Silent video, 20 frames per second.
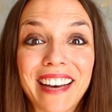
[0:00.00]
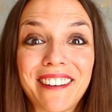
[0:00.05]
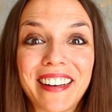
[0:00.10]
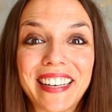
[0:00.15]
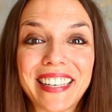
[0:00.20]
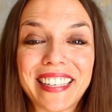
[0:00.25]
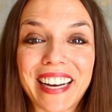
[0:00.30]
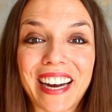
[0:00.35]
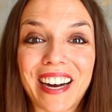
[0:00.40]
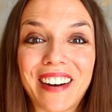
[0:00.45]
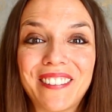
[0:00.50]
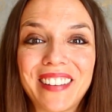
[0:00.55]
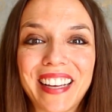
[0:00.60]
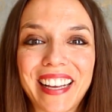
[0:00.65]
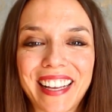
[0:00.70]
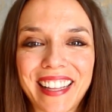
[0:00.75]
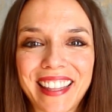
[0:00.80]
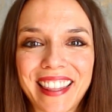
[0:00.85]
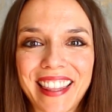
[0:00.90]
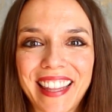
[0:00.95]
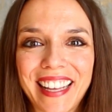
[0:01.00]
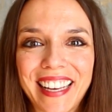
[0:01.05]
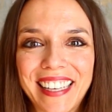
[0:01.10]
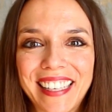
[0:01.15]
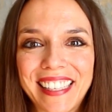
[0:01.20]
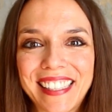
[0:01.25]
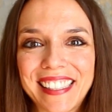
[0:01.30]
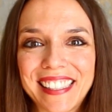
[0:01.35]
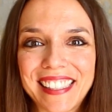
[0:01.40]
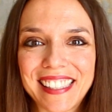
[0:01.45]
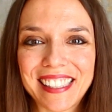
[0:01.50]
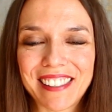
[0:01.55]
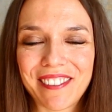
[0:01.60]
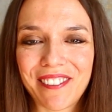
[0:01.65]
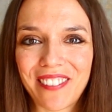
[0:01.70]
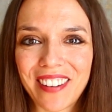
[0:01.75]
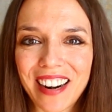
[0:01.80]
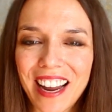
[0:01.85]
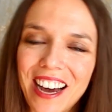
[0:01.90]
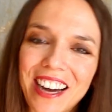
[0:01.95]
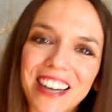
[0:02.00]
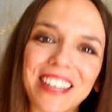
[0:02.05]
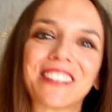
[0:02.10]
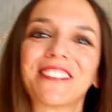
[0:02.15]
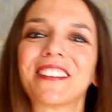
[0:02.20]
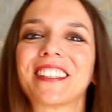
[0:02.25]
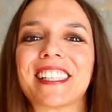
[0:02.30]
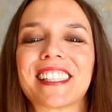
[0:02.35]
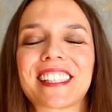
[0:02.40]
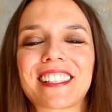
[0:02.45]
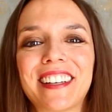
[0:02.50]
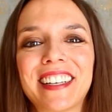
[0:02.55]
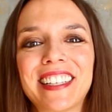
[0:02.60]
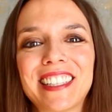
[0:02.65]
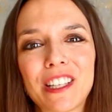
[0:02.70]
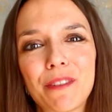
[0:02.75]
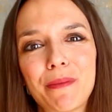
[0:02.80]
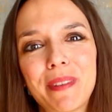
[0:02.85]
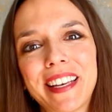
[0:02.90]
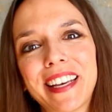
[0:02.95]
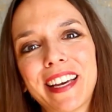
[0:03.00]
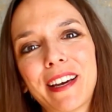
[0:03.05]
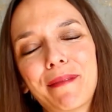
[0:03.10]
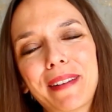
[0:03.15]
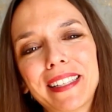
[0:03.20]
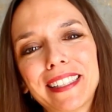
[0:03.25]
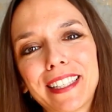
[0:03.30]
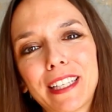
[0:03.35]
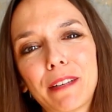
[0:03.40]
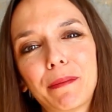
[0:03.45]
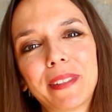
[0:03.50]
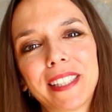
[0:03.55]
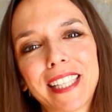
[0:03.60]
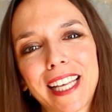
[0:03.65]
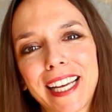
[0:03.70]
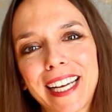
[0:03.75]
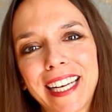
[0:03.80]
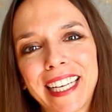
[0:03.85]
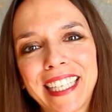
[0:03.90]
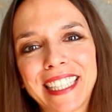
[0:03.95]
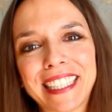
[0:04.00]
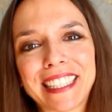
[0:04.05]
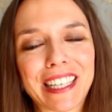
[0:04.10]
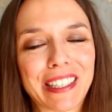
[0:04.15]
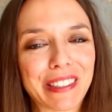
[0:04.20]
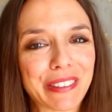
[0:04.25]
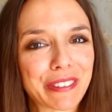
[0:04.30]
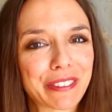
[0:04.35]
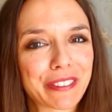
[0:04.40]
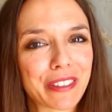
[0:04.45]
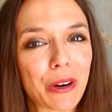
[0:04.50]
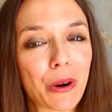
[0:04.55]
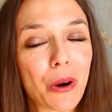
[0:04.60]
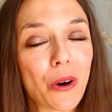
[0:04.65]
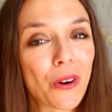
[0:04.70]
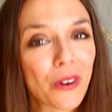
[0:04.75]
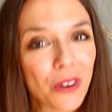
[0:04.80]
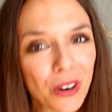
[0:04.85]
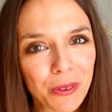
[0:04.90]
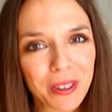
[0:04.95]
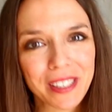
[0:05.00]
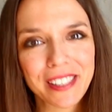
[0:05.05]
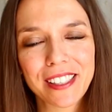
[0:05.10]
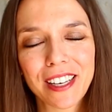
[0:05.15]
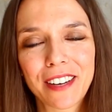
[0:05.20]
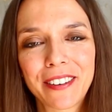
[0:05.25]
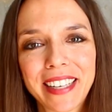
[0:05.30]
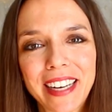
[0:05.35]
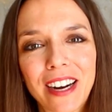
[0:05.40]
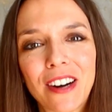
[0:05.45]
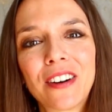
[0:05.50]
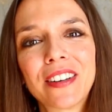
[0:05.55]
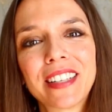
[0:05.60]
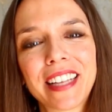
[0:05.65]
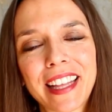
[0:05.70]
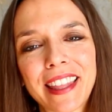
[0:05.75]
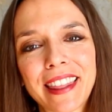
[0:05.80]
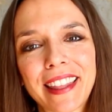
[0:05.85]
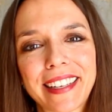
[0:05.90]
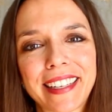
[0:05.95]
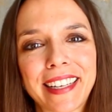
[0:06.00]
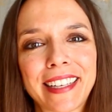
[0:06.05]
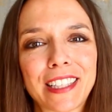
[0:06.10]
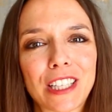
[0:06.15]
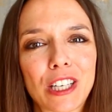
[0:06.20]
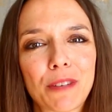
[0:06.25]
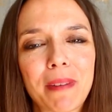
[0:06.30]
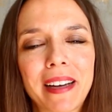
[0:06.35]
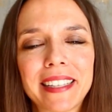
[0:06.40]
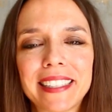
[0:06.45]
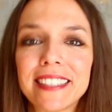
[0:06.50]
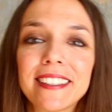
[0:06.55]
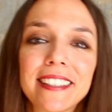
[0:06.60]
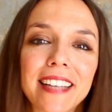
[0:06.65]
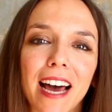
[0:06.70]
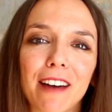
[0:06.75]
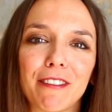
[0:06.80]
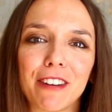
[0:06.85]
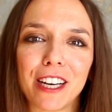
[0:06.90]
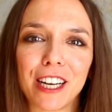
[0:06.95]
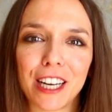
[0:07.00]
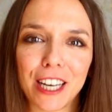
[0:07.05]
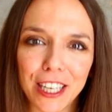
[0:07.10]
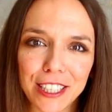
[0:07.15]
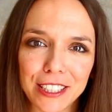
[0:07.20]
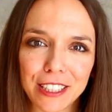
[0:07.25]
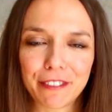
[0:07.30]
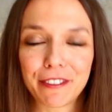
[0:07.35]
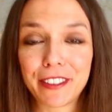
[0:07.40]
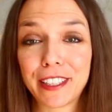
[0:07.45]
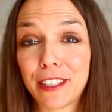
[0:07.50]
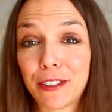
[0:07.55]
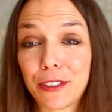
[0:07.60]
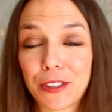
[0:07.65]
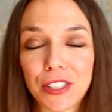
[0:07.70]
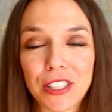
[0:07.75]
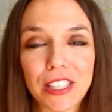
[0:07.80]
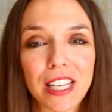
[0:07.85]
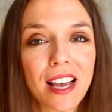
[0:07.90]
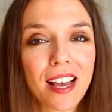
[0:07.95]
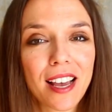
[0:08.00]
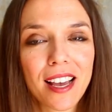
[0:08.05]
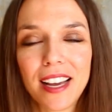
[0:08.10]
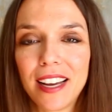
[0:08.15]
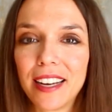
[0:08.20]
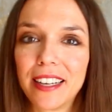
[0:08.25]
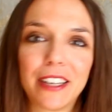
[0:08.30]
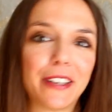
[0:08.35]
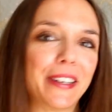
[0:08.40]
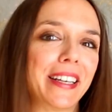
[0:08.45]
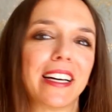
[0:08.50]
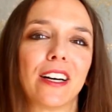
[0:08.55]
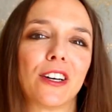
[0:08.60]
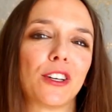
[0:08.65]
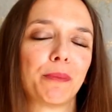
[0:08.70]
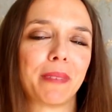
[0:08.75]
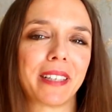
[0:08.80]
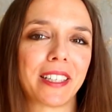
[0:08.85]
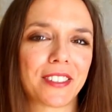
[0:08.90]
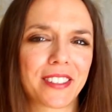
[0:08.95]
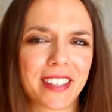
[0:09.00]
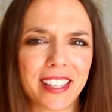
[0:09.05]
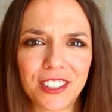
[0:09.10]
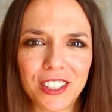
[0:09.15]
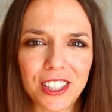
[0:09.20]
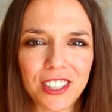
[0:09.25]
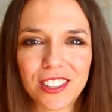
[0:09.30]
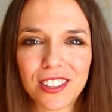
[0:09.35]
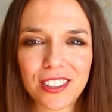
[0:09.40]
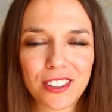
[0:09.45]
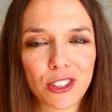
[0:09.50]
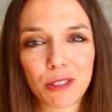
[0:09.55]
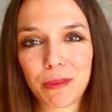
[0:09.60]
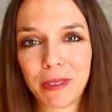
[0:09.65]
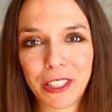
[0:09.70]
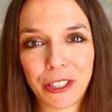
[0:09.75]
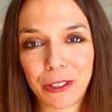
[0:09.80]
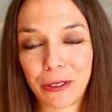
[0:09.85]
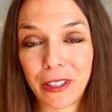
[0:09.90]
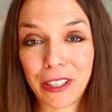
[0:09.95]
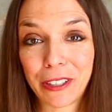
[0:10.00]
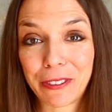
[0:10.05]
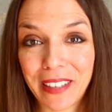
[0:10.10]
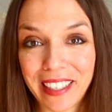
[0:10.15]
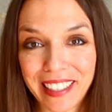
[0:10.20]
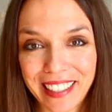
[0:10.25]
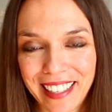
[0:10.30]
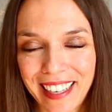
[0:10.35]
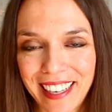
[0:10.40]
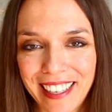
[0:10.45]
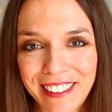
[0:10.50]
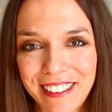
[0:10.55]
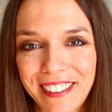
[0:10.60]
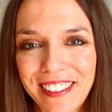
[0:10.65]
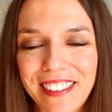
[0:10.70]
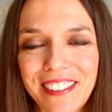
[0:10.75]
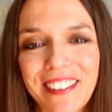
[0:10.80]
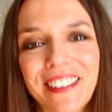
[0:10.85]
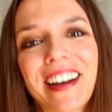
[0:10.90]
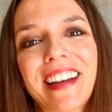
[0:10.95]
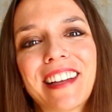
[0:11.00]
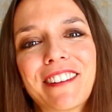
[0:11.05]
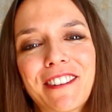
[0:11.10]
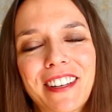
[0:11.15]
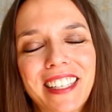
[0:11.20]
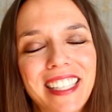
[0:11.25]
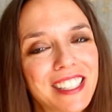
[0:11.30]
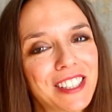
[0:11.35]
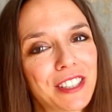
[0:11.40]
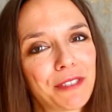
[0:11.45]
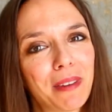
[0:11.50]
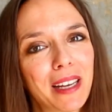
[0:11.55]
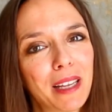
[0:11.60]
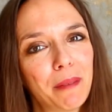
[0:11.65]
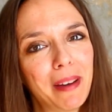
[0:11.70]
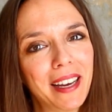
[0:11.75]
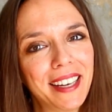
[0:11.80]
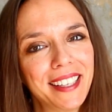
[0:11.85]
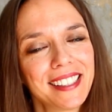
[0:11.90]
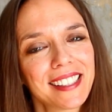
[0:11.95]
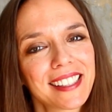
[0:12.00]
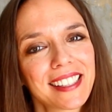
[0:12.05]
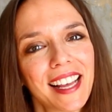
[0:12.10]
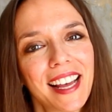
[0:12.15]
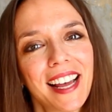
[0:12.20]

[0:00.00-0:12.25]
welcome in this vlog, which is going to be a bit an update of all what's going on in the kingdom. I didn't have a lot of videos going on because there's just too much work right now, so I really do my best.